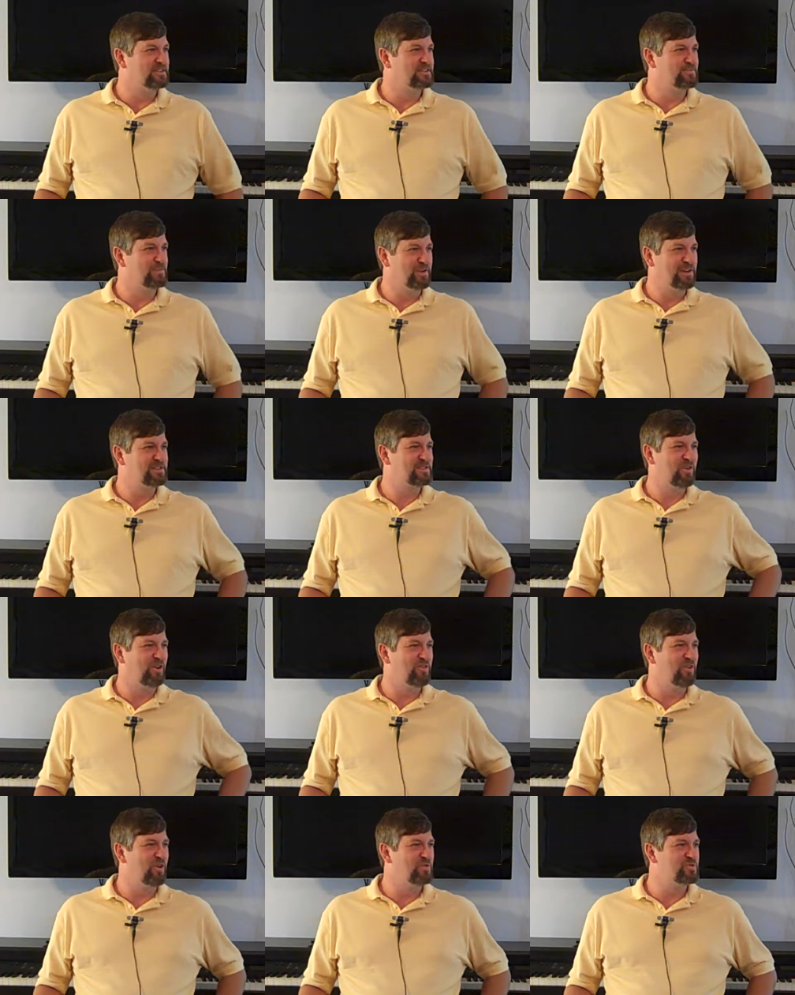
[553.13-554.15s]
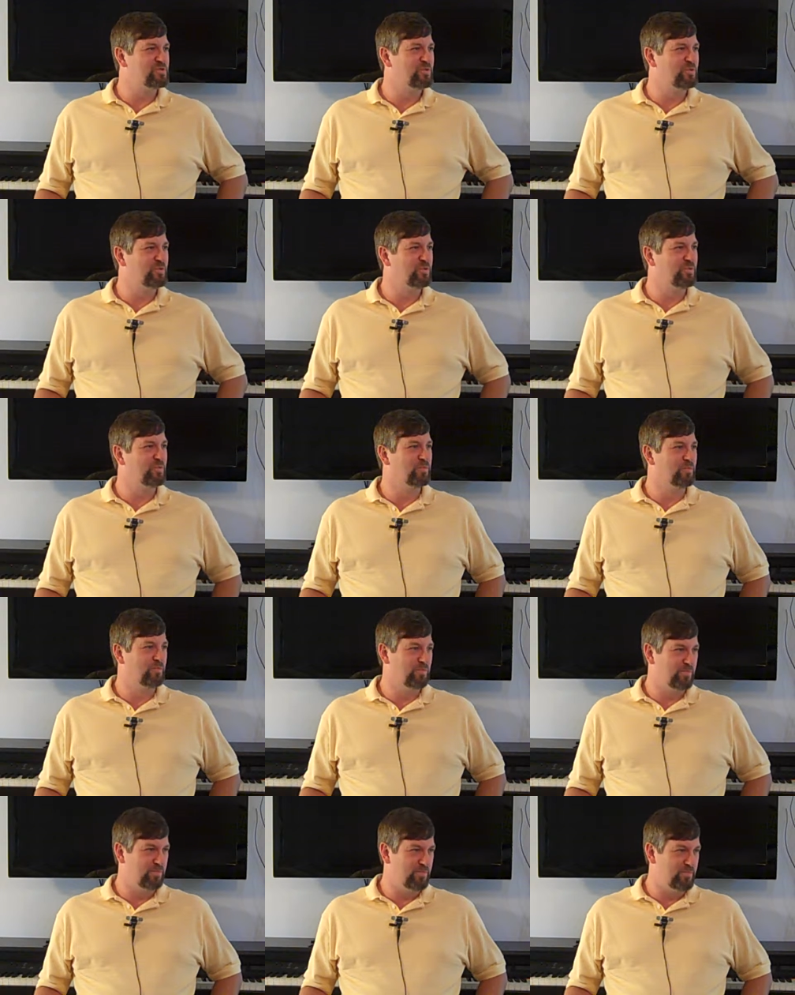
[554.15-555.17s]
it's blessed are those who,
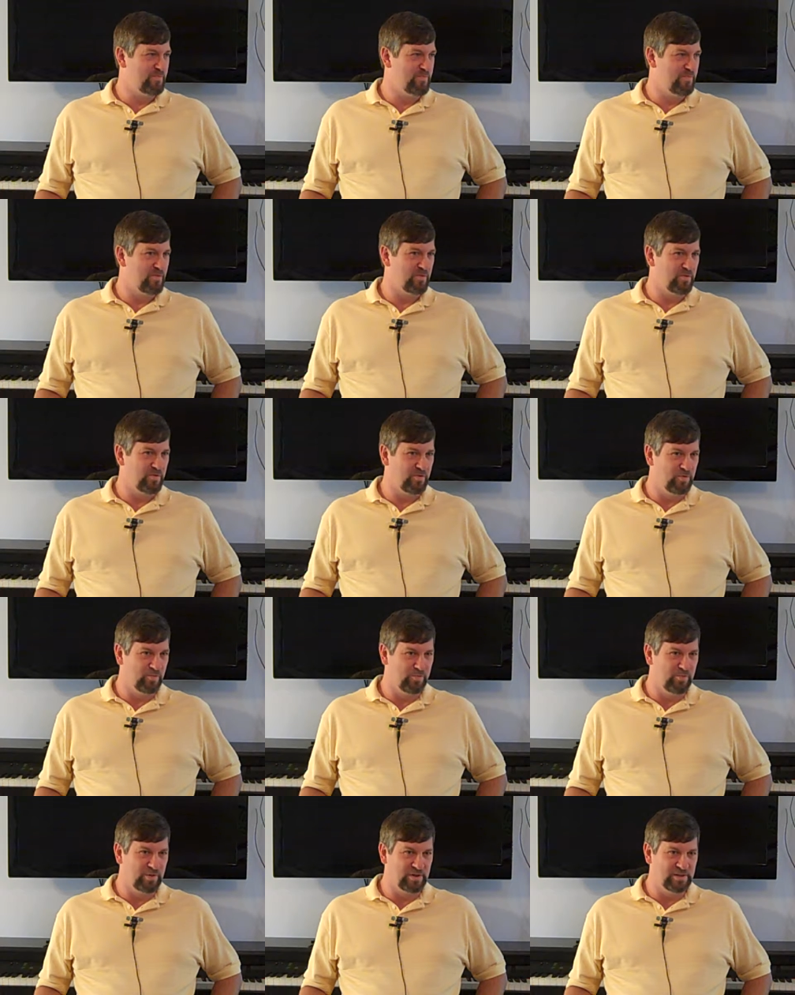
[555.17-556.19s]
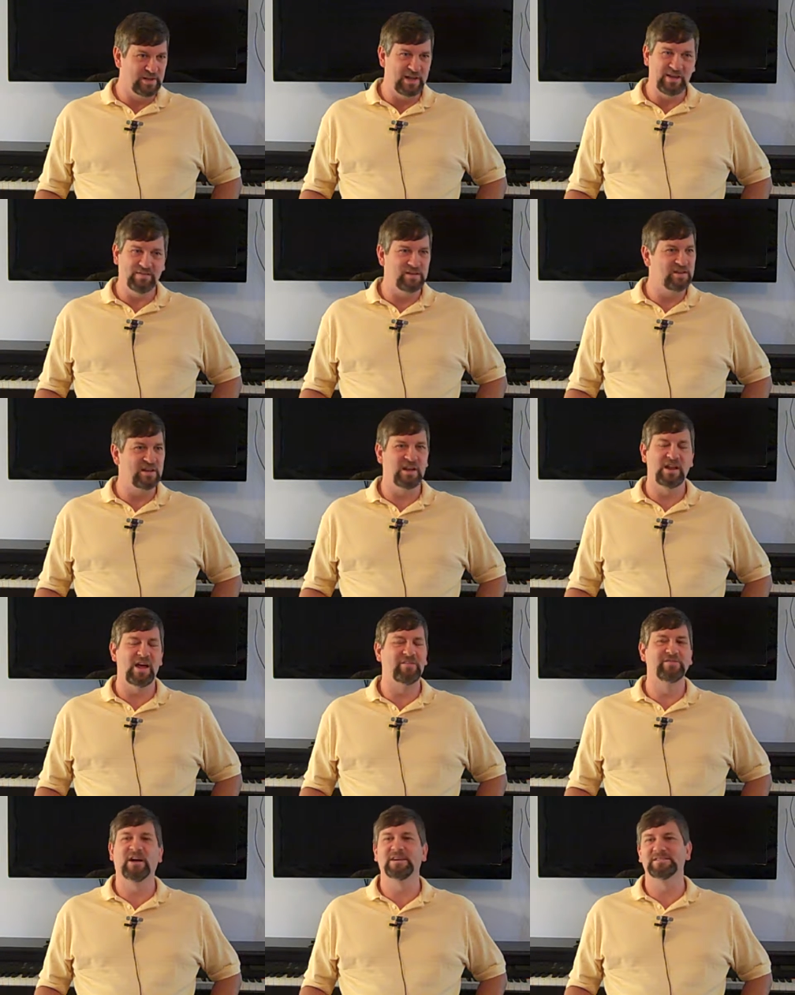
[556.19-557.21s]
who believe and yet
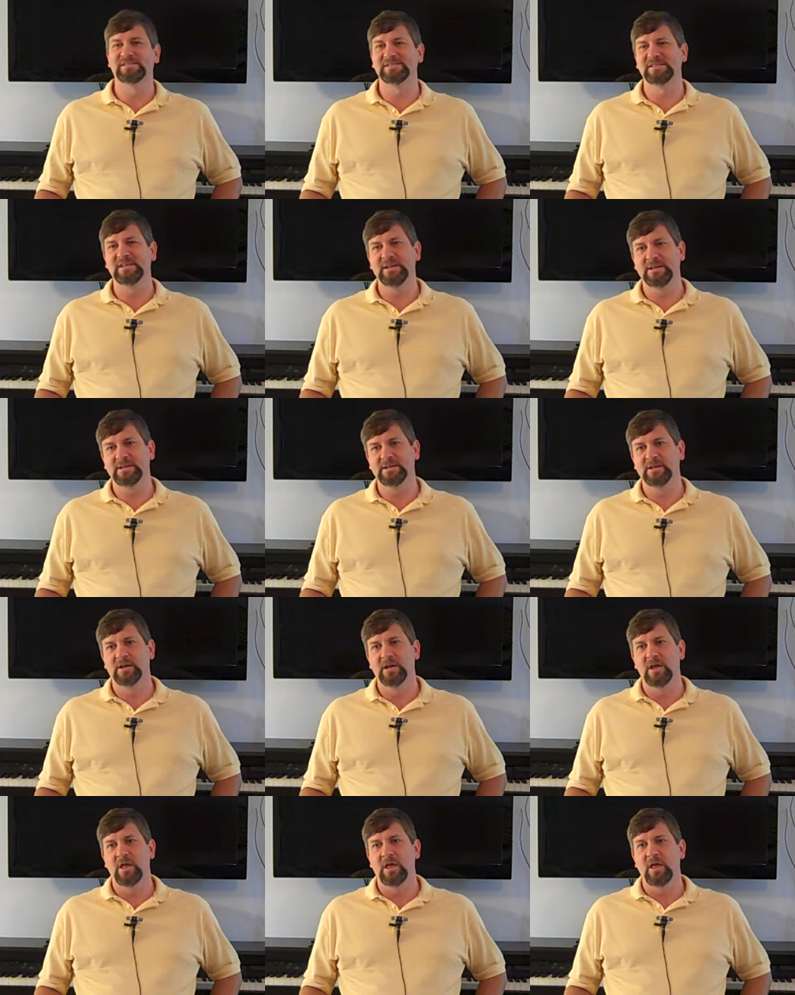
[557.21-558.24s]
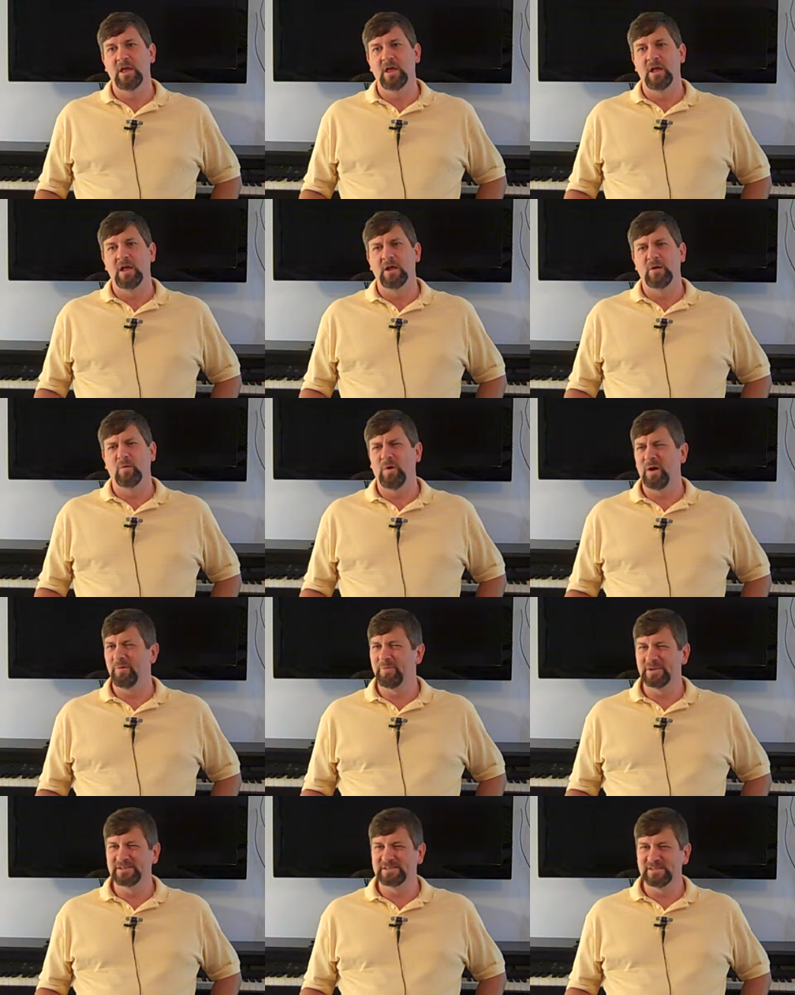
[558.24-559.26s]
have not seen.
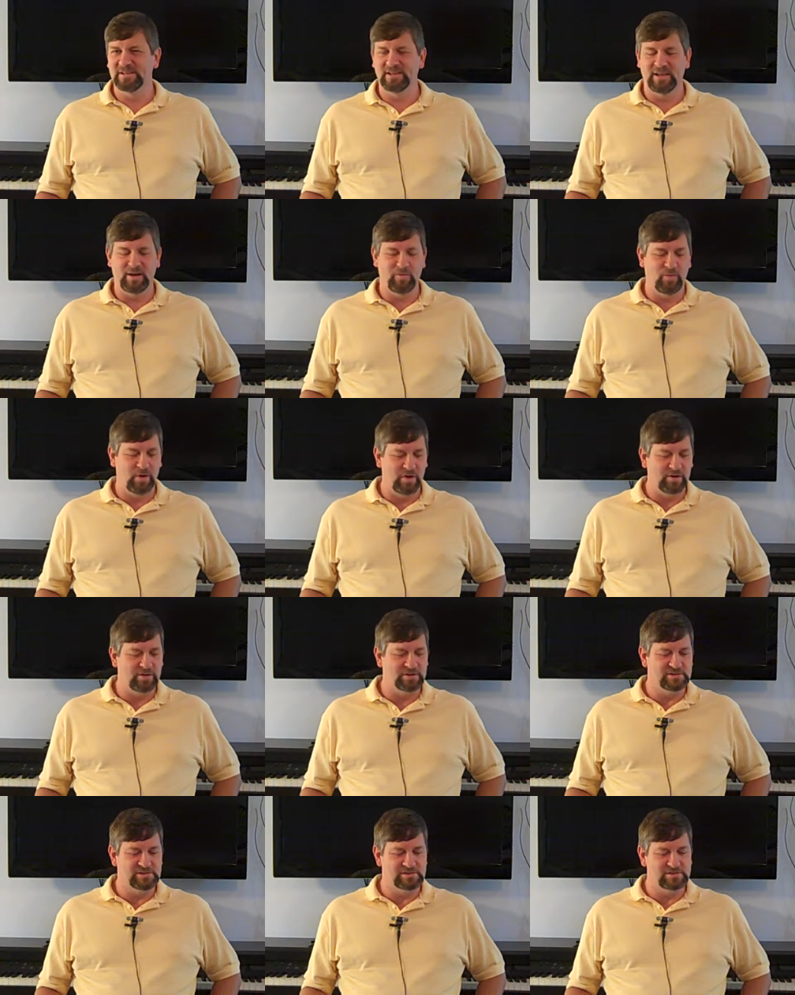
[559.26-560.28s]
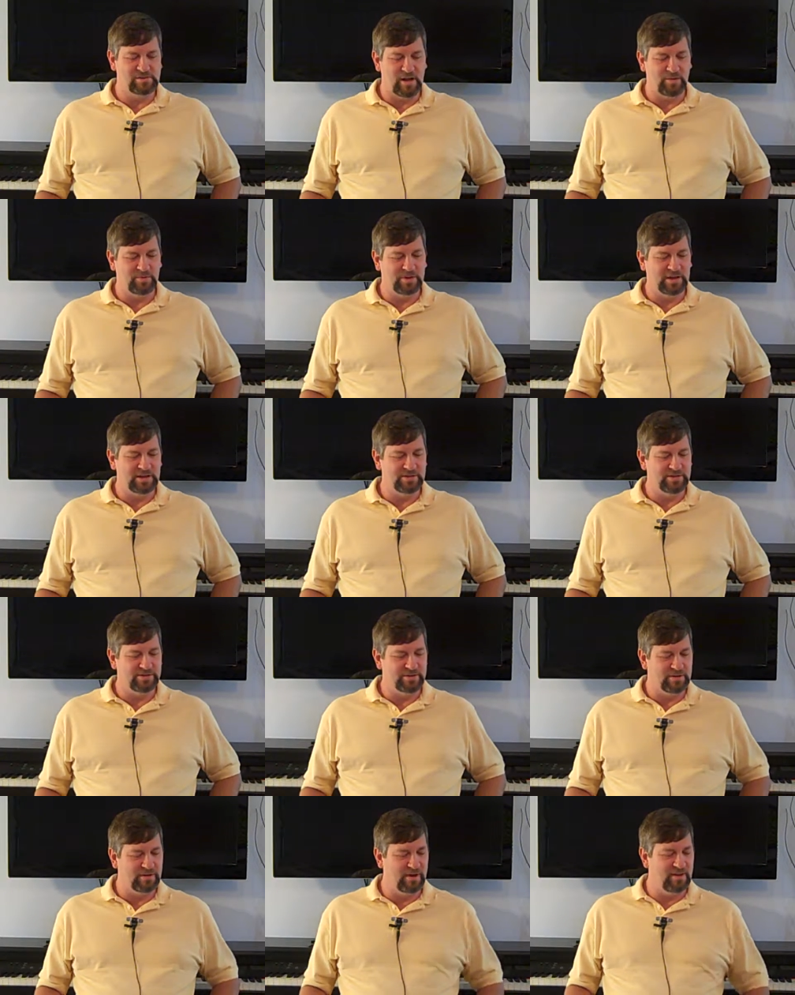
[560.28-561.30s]
Why am I saying that? Well, because I will get
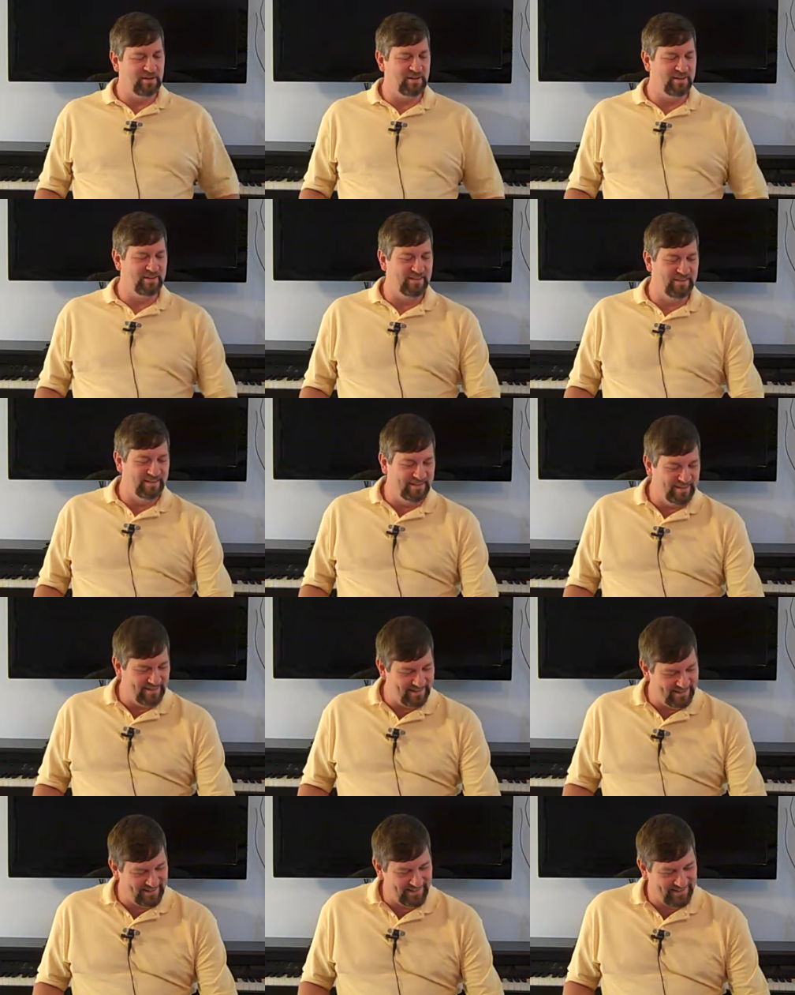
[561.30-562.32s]
to it.